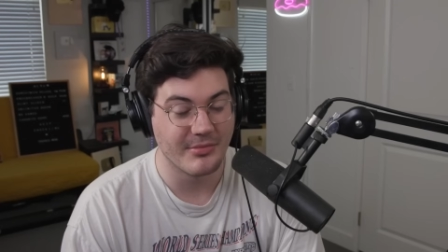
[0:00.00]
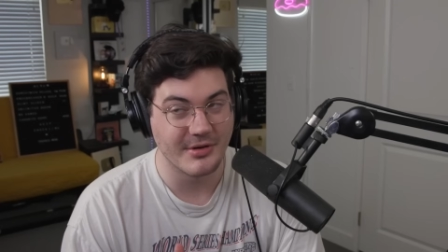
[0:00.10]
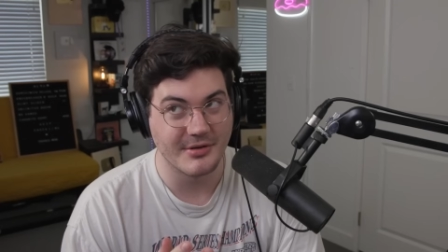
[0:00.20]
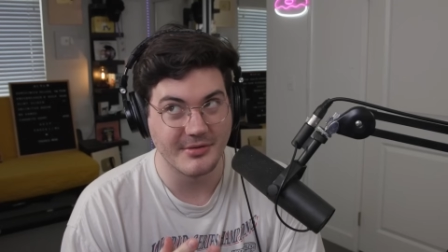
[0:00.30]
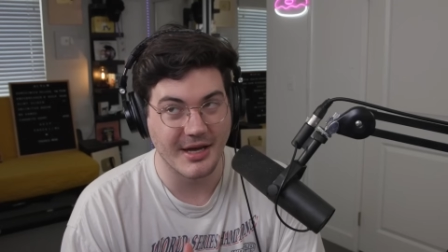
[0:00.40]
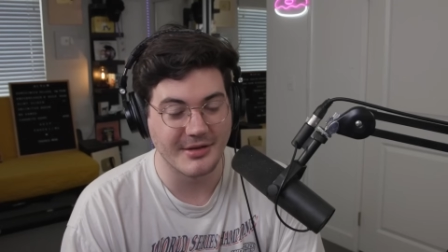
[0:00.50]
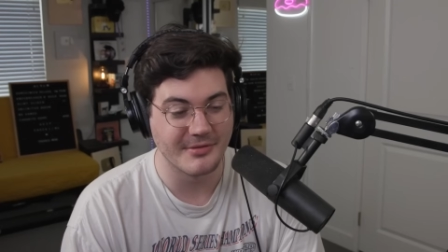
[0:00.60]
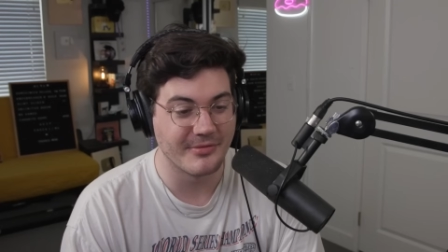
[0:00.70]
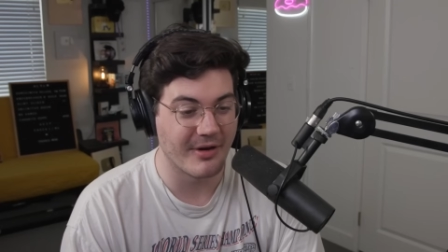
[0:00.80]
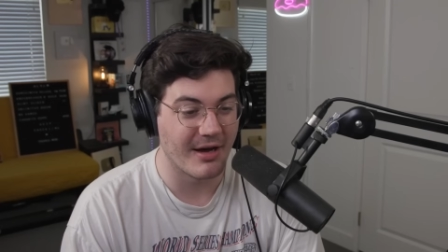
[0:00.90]
Pre
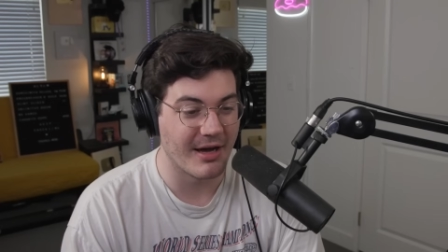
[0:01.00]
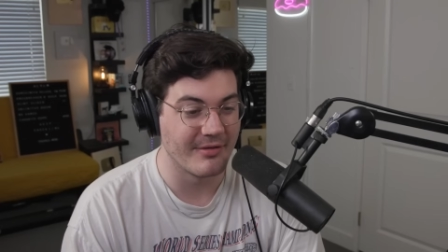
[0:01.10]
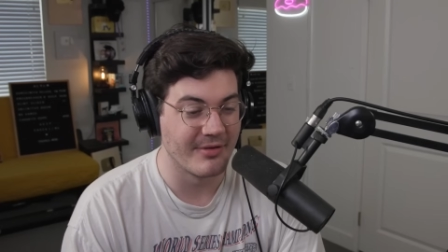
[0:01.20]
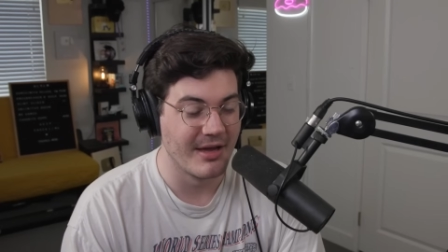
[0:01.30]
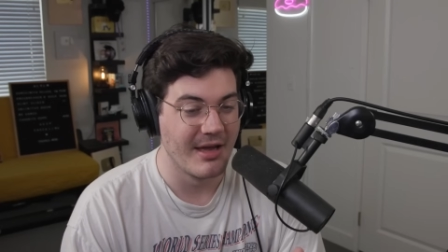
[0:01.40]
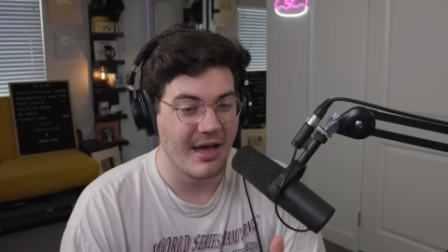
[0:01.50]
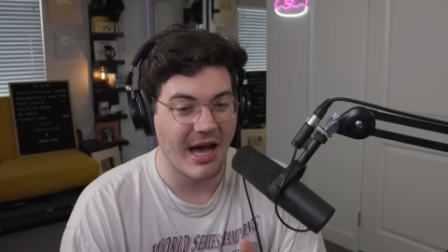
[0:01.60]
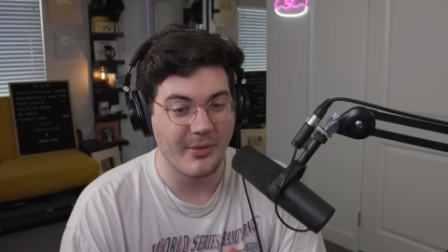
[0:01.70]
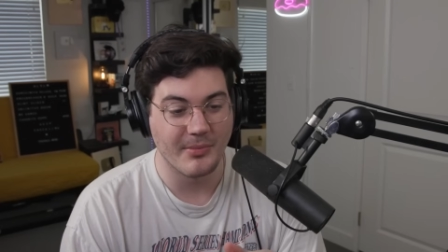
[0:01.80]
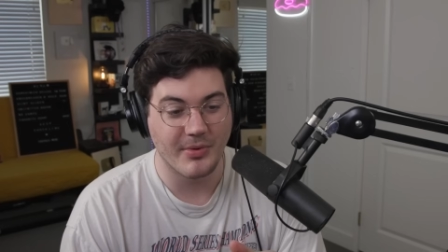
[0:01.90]
2005.
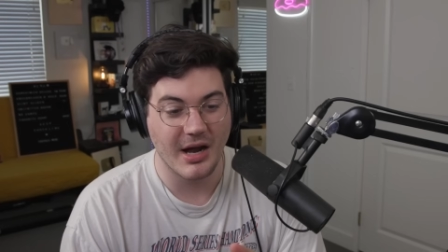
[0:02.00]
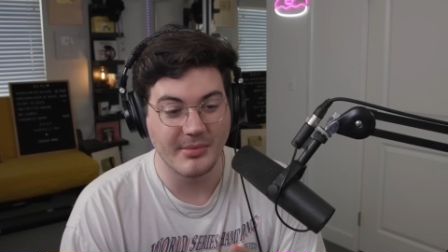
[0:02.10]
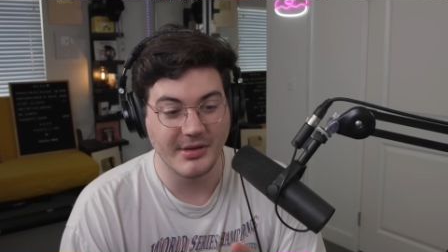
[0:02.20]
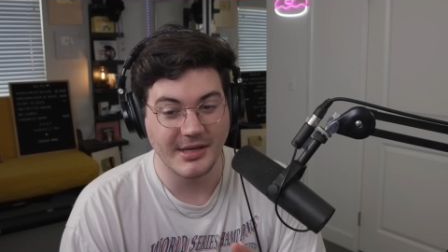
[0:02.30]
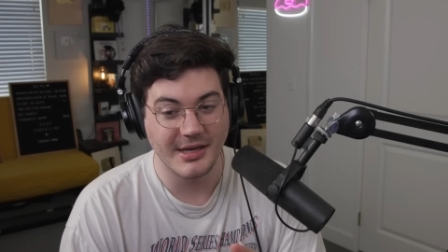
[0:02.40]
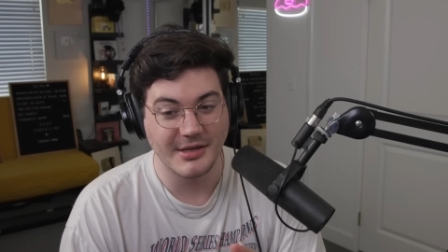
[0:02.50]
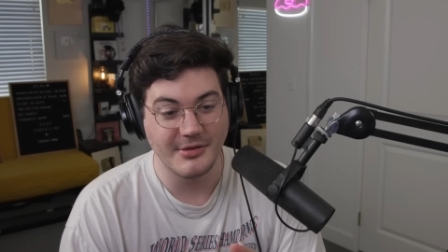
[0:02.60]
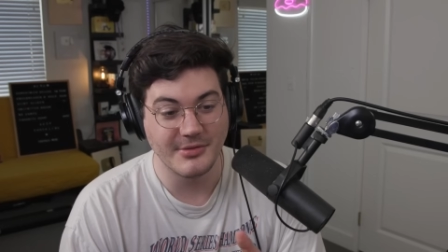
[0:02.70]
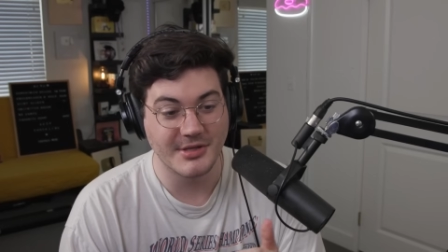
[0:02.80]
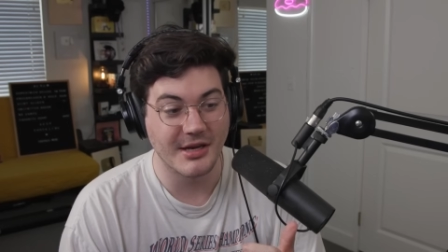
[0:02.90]
I would probably get
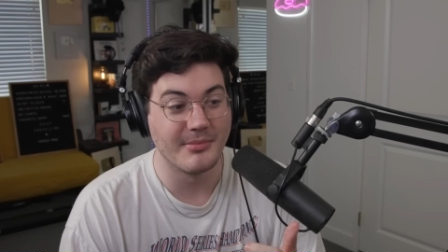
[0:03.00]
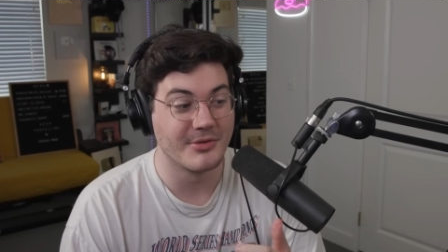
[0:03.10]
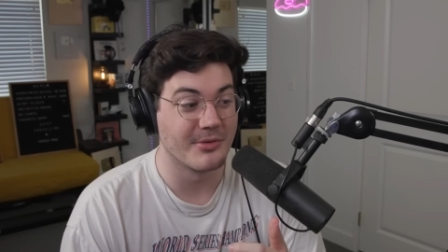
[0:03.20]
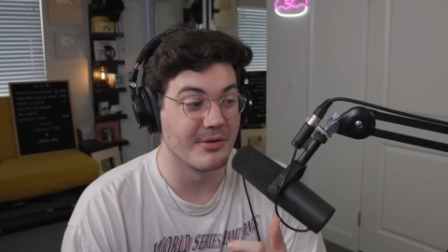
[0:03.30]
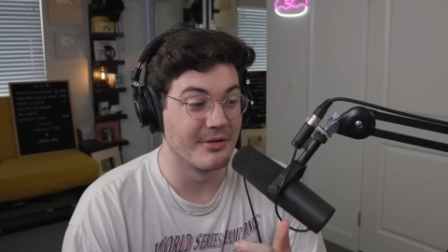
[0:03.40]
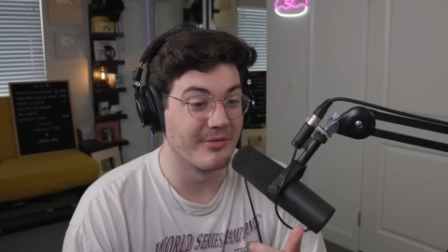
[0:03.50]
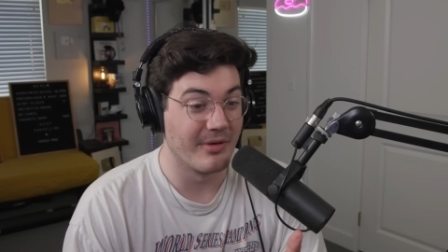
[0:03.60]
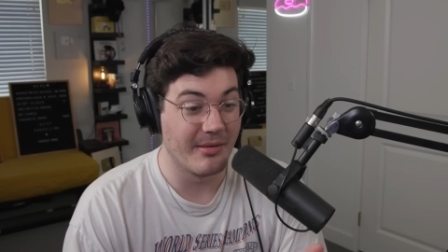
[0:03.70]
you some sort of